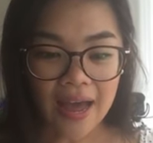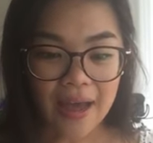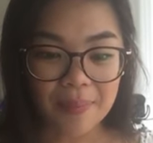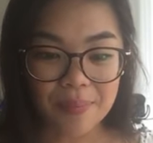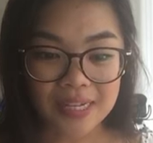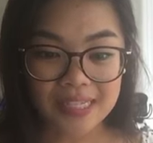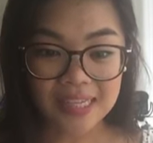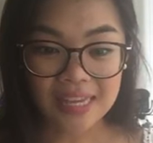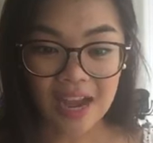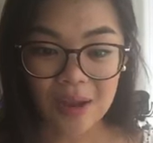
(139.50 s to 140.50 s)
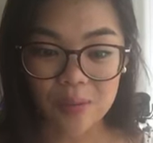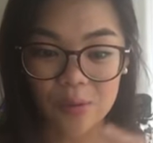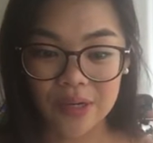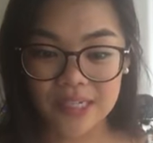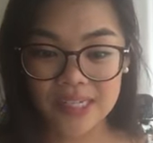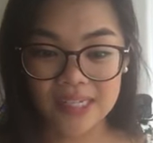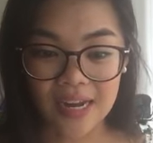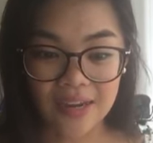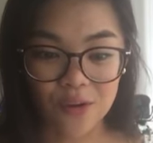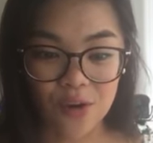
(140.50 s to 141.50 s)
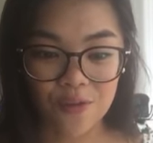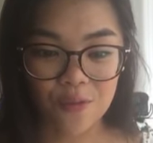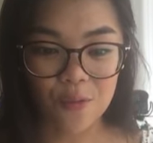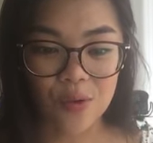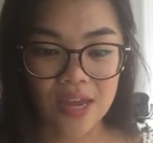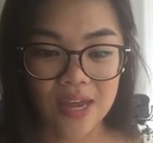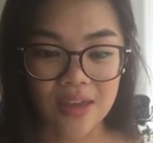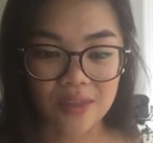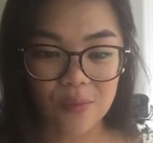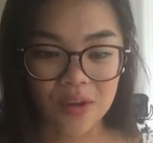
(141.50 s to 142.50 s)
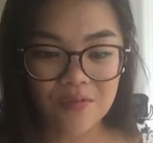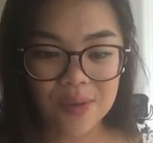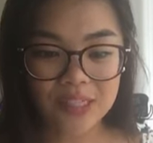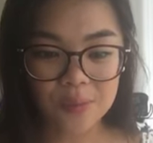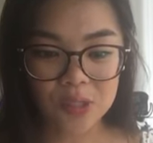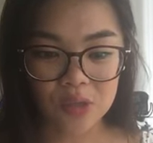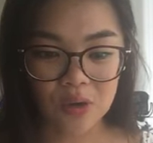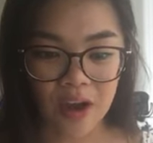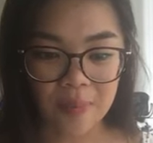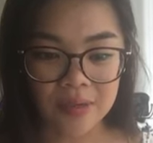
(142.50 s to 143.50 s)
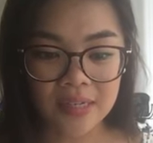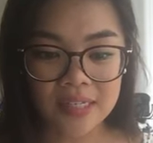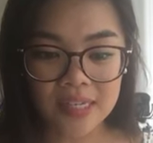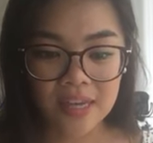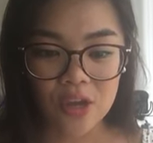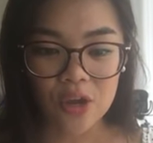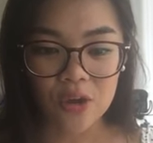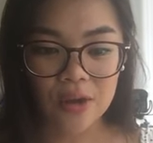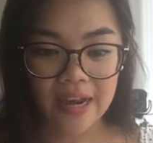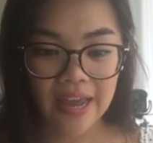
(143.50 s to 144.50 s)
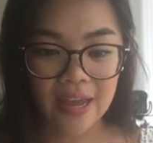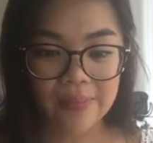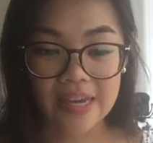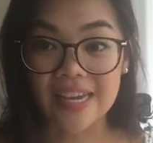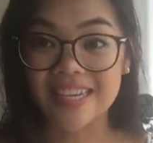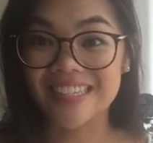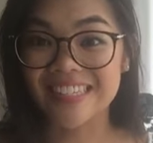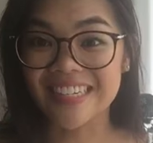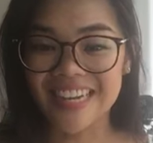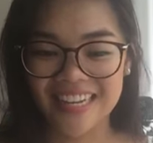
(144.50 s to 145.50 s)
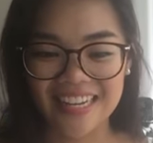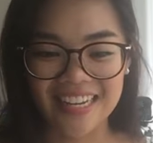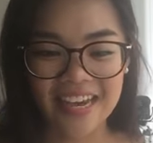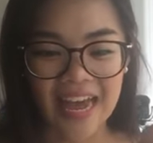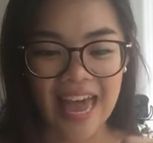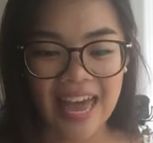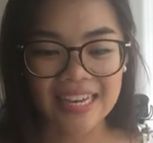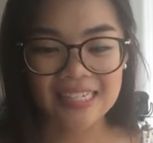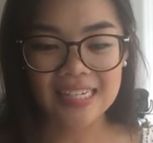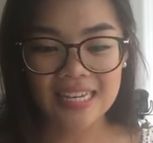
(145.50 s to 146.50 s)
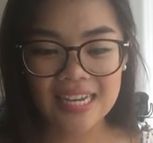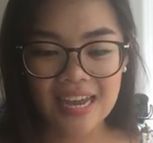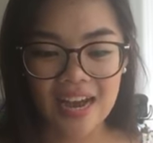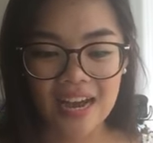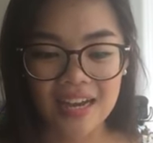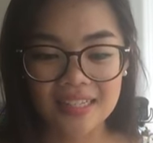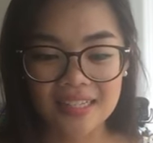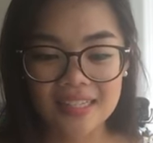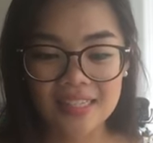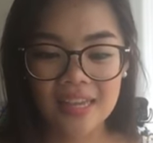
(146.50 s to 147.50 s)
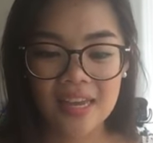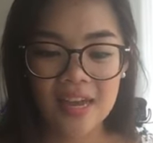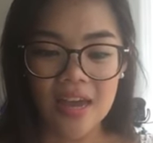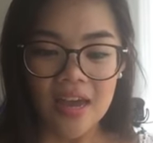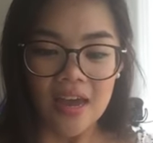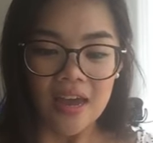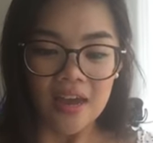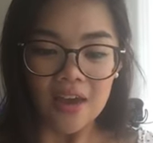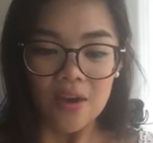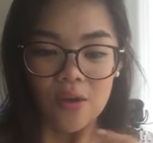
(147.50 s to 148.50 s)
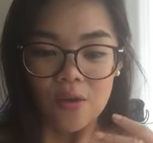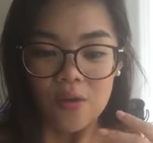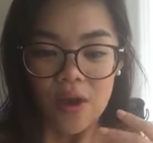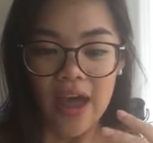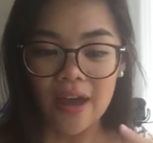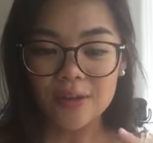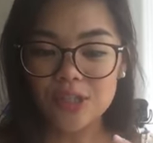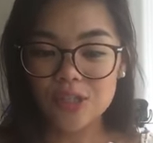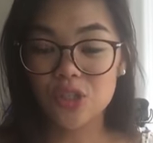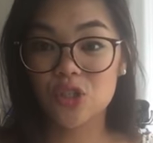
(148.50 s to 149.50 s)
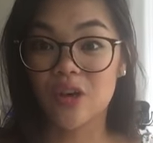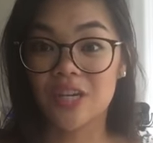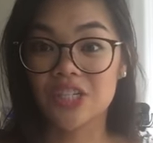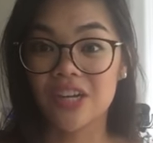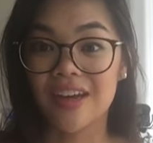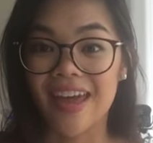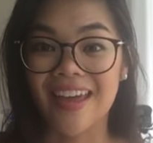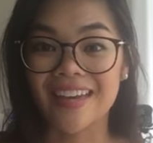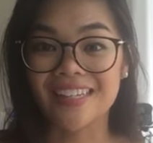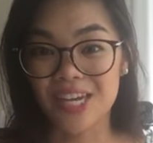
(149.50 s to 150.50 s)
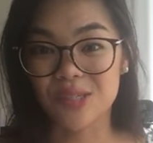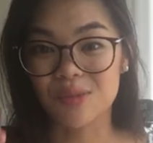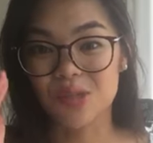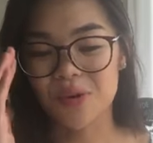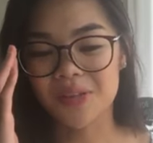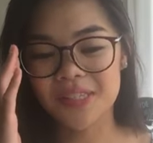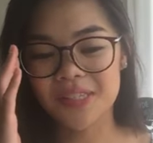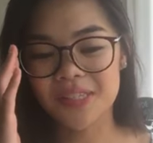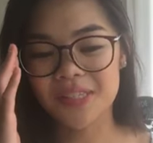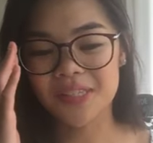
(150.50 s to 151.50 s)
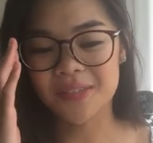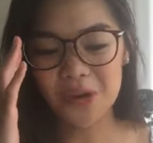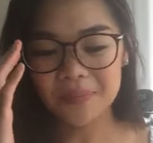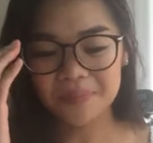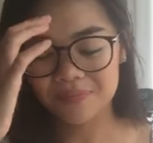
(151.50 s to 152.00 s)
basically I'm going to start off with one of my subscribers. Her name is Nikki, and Nikki asks, how do you structure a text response? So